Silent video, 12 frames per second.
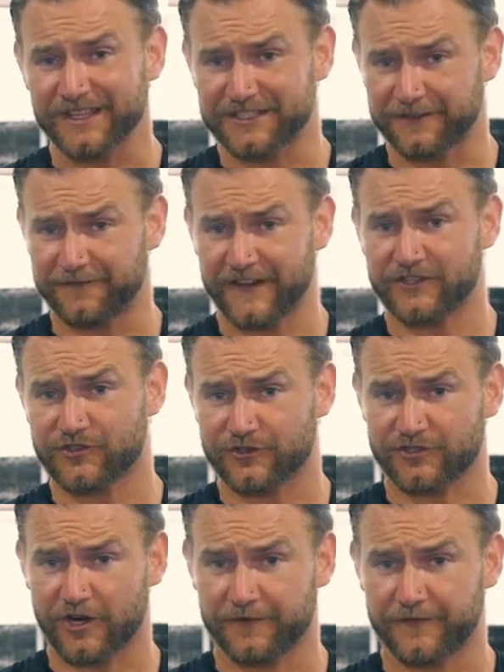to fix your
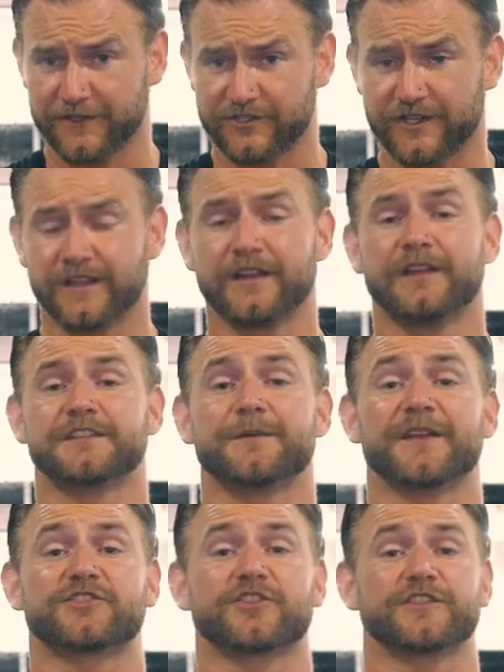starfishing to
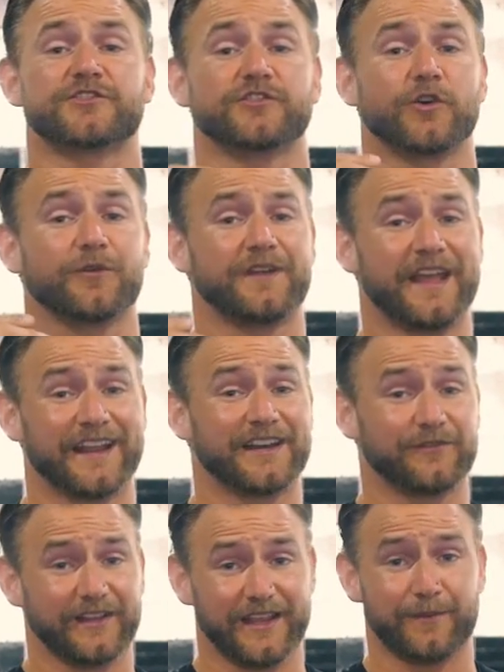make sure that you don't
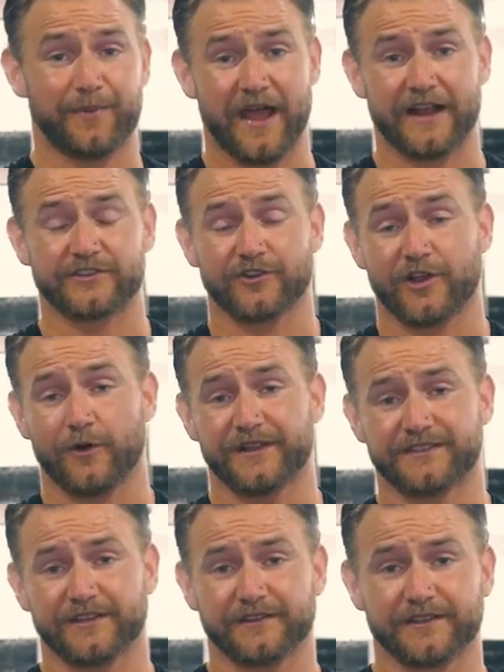negatively impact your
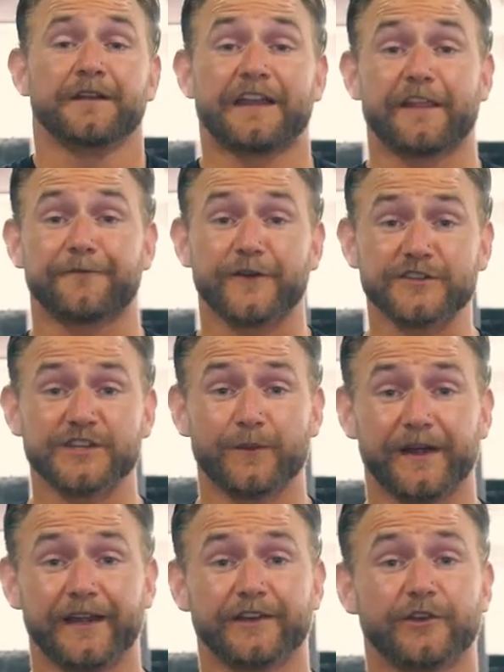co-ed stunting. Now the first thing
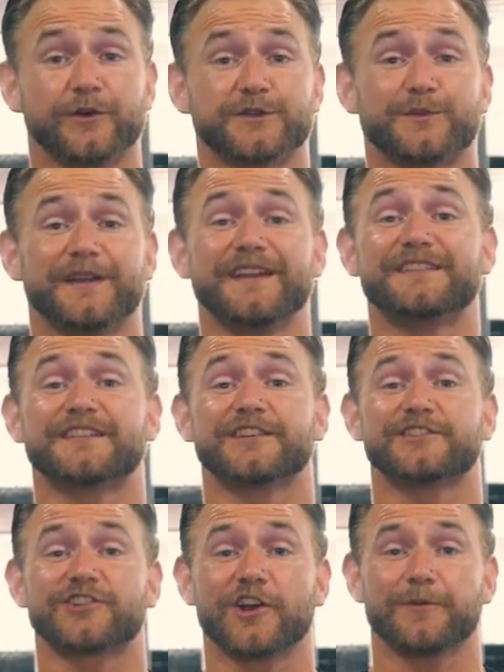we need to do is we need to
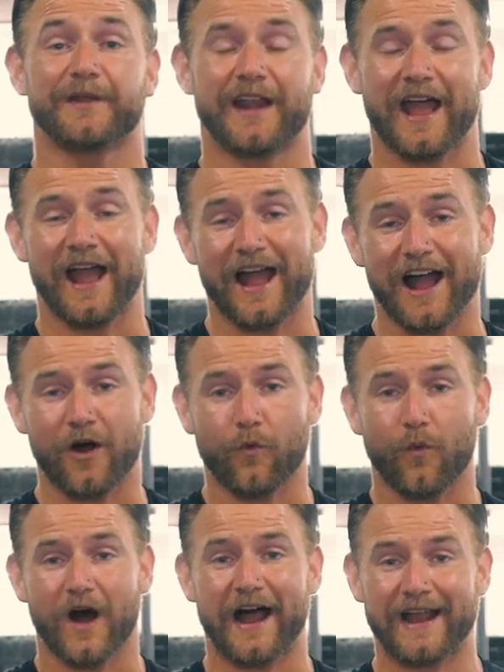determine how
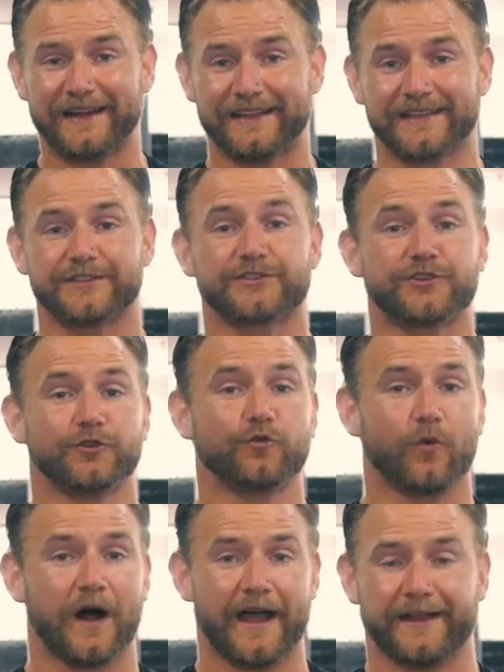wide is too
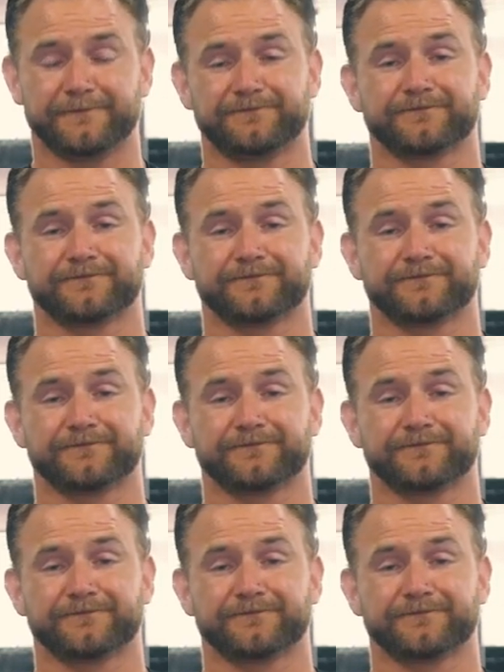wide.